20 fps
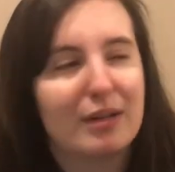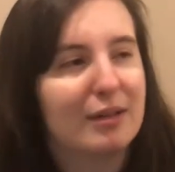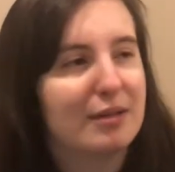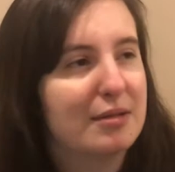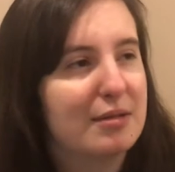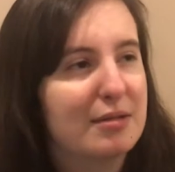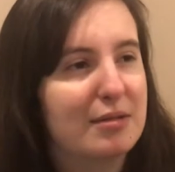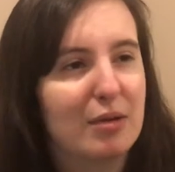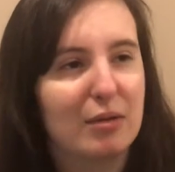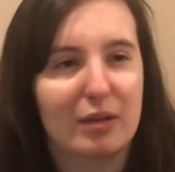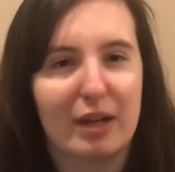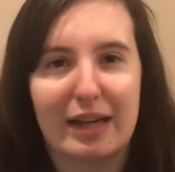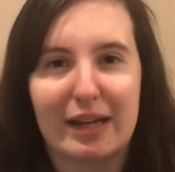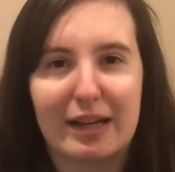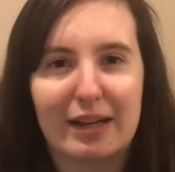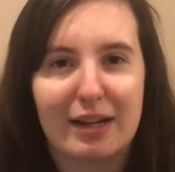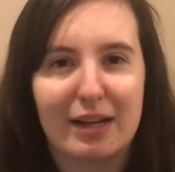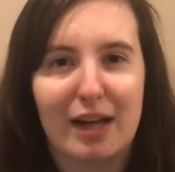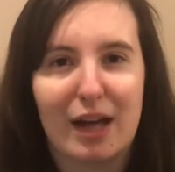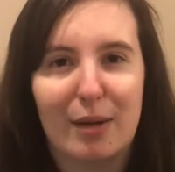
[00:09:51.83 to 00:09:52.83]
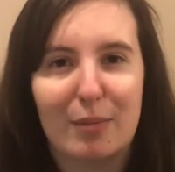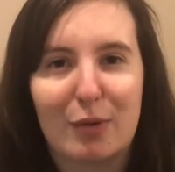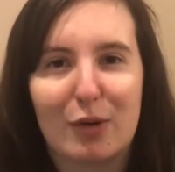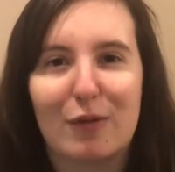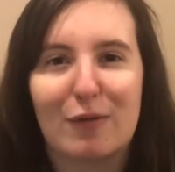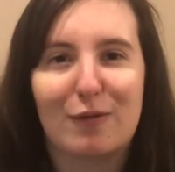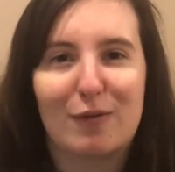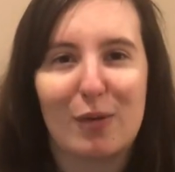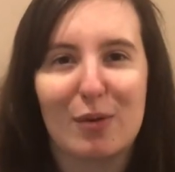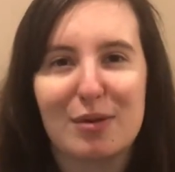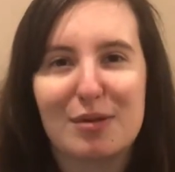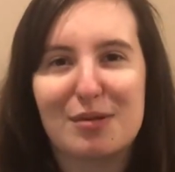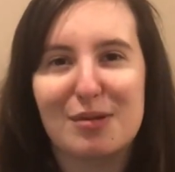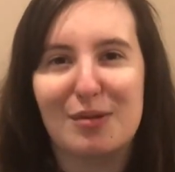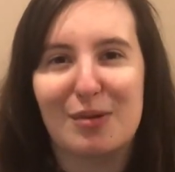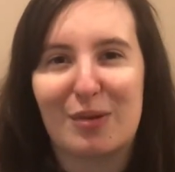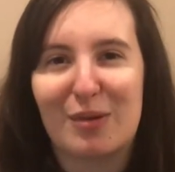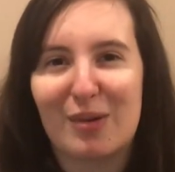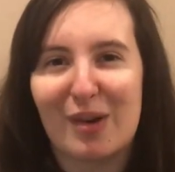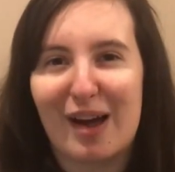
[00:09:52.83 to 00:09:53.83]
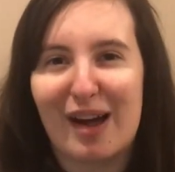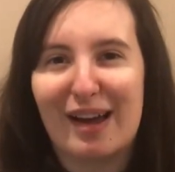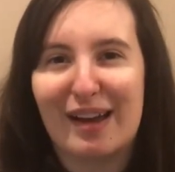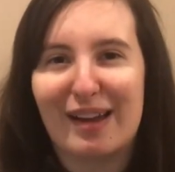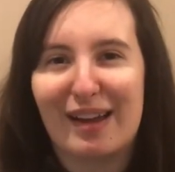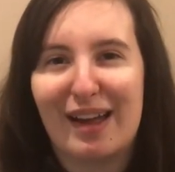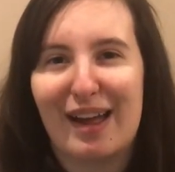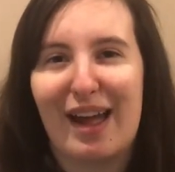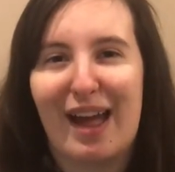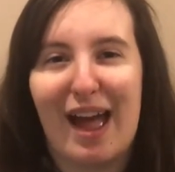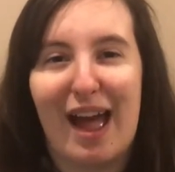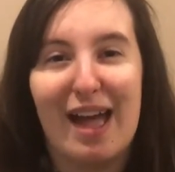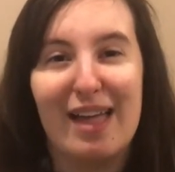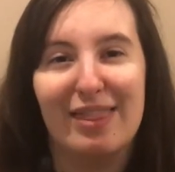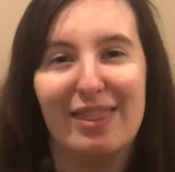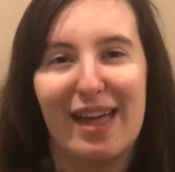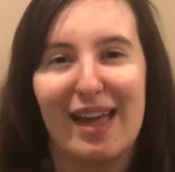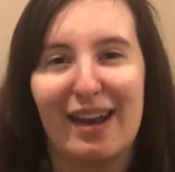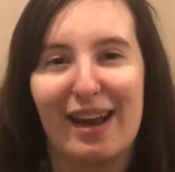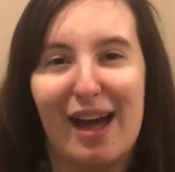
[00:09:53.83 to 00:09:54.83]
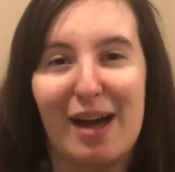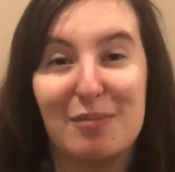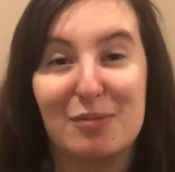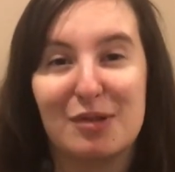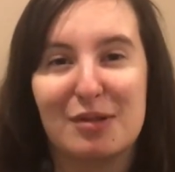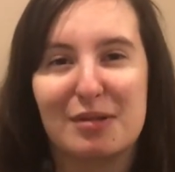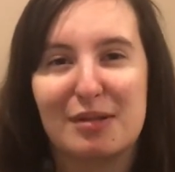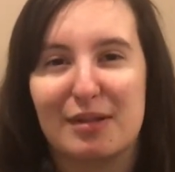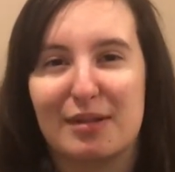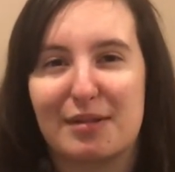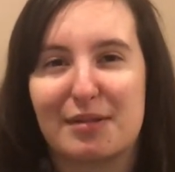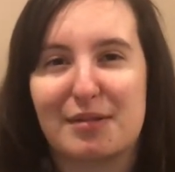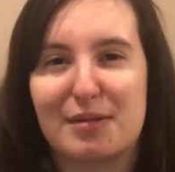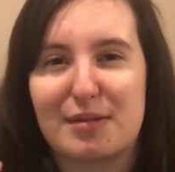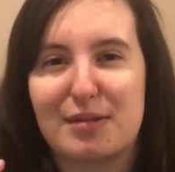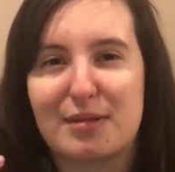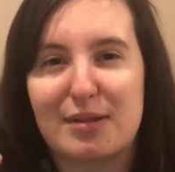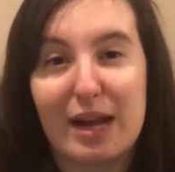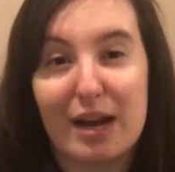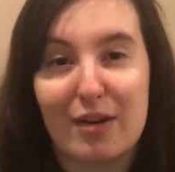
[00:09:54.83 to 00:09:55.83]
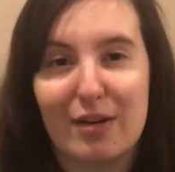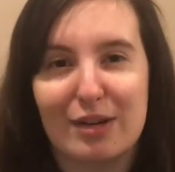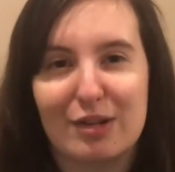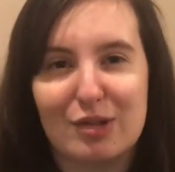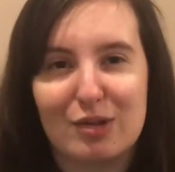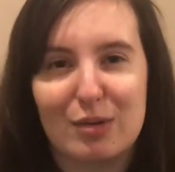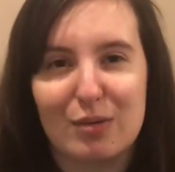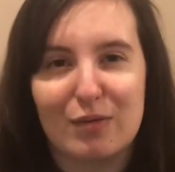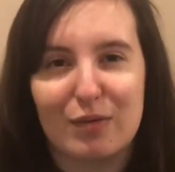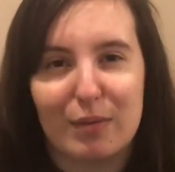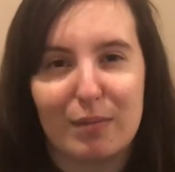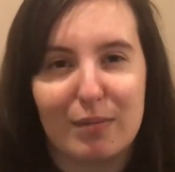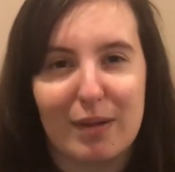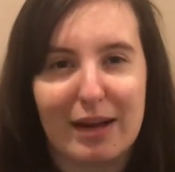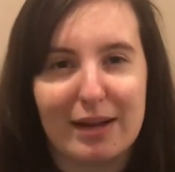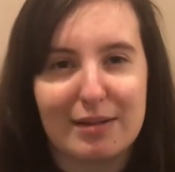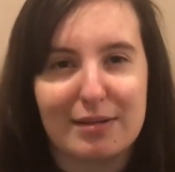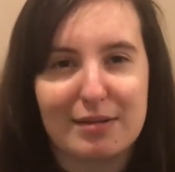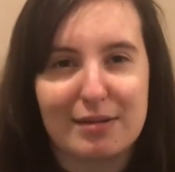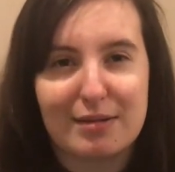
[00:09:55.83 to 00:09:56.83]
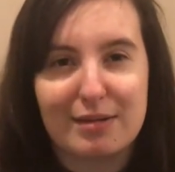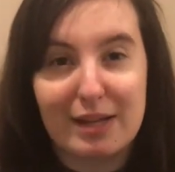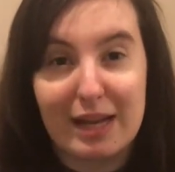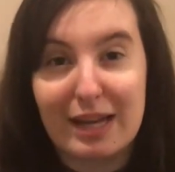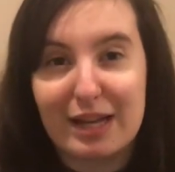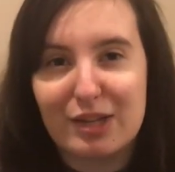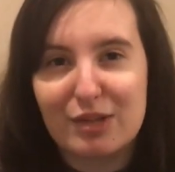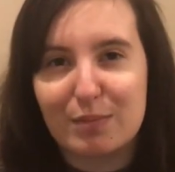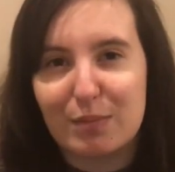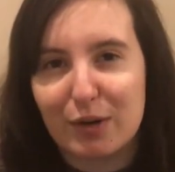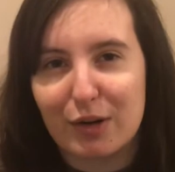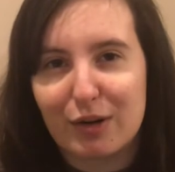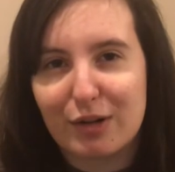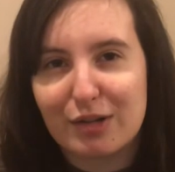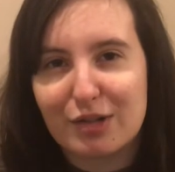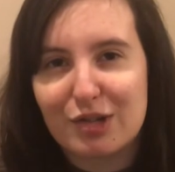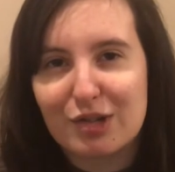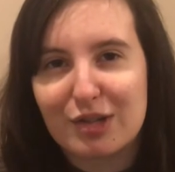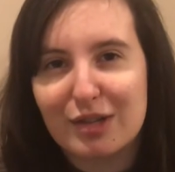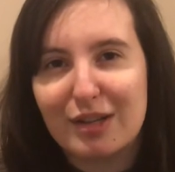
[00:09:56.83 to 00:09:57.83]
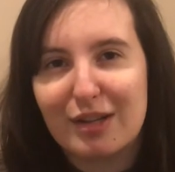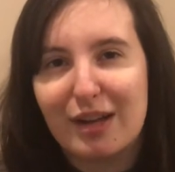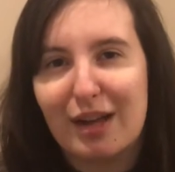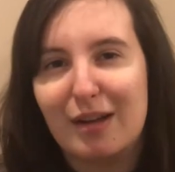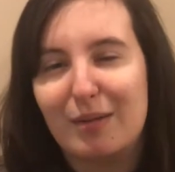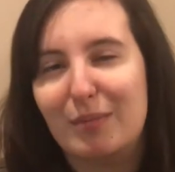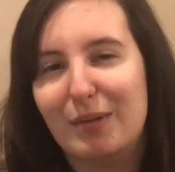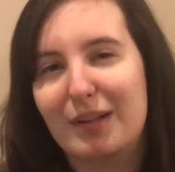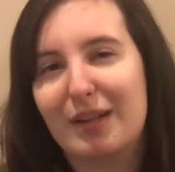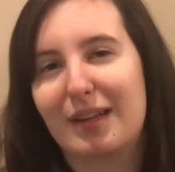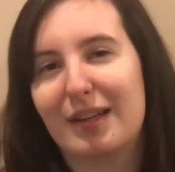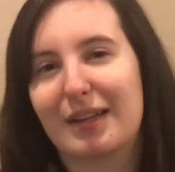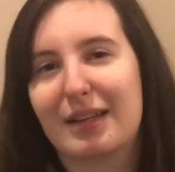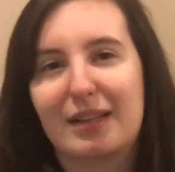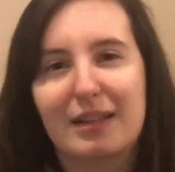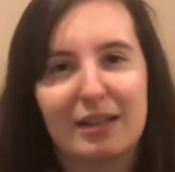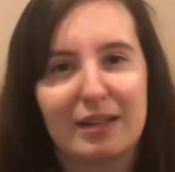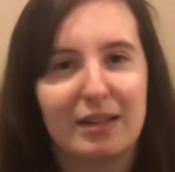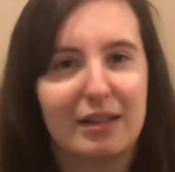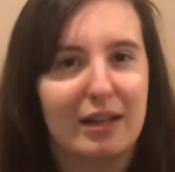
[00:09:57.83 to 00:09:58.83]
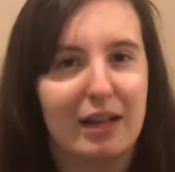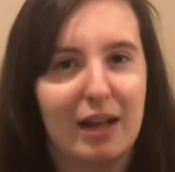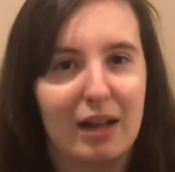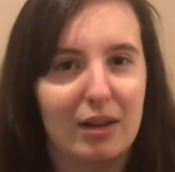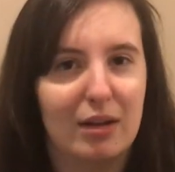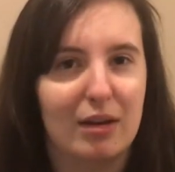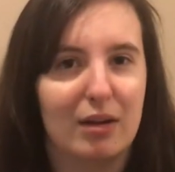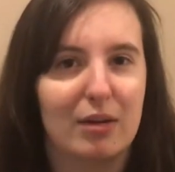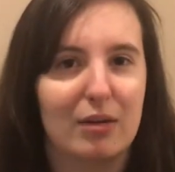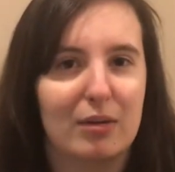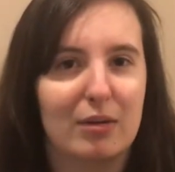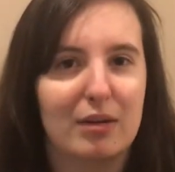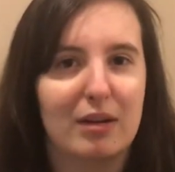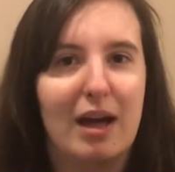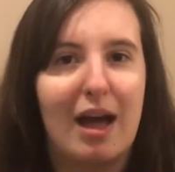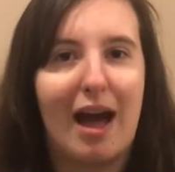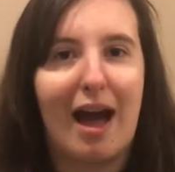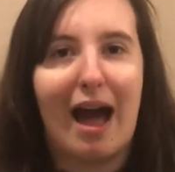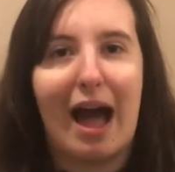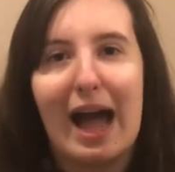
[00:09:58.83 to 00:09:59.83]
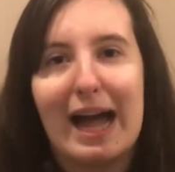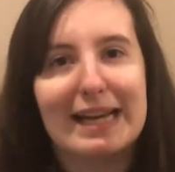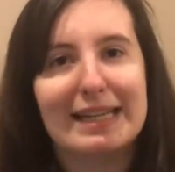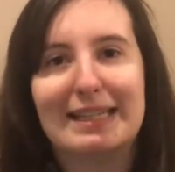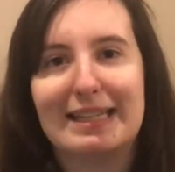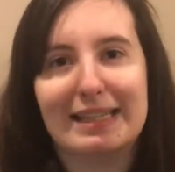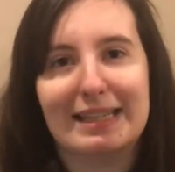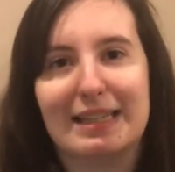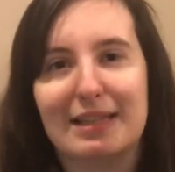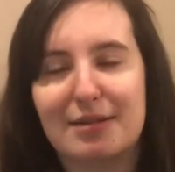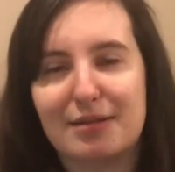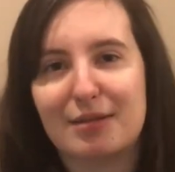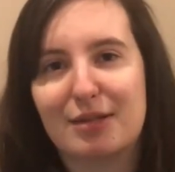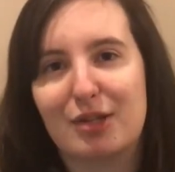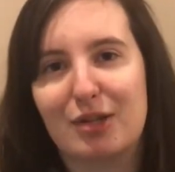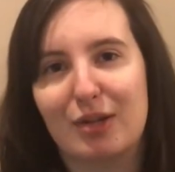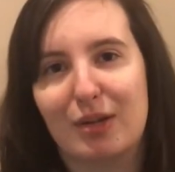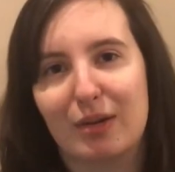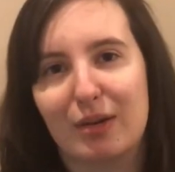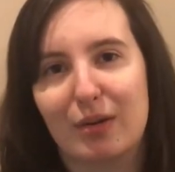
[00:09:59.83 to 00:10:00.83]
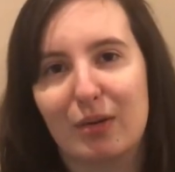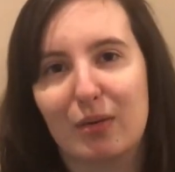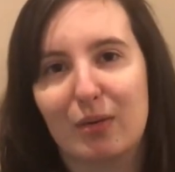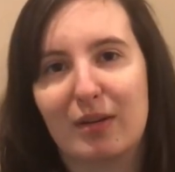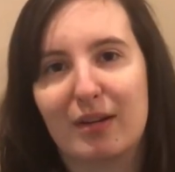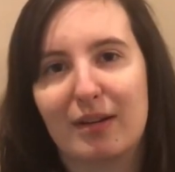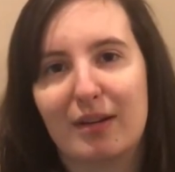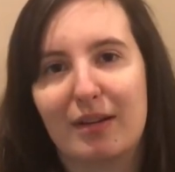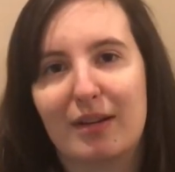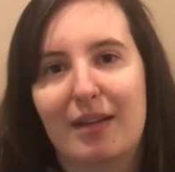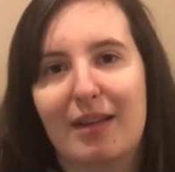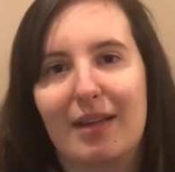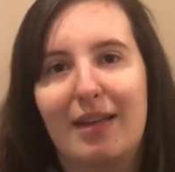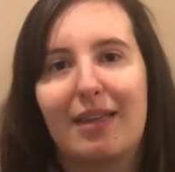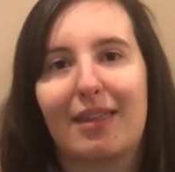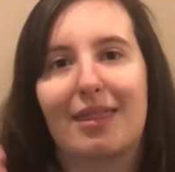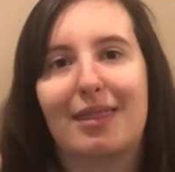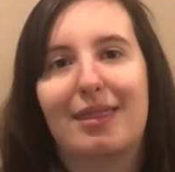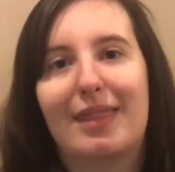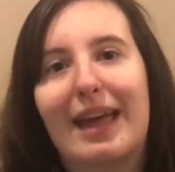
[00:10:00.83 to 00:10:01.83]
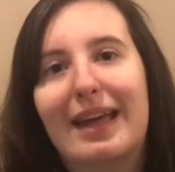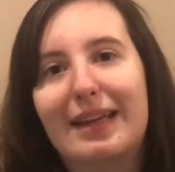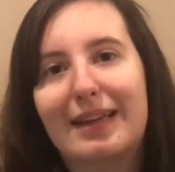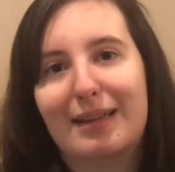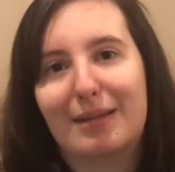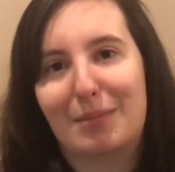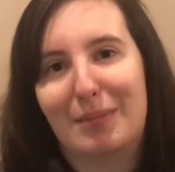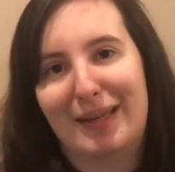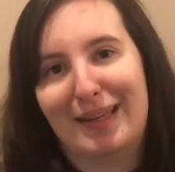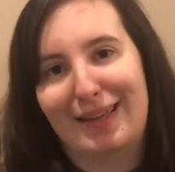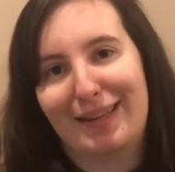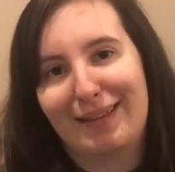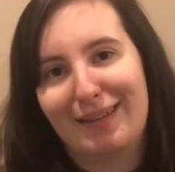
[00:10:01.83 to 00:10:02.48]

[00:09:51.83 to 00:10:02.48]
So like I'm gonna force you to cry, and then I'm just gonna stare at you from my stage perch and be like, "Hello, I did this to you. Thank me."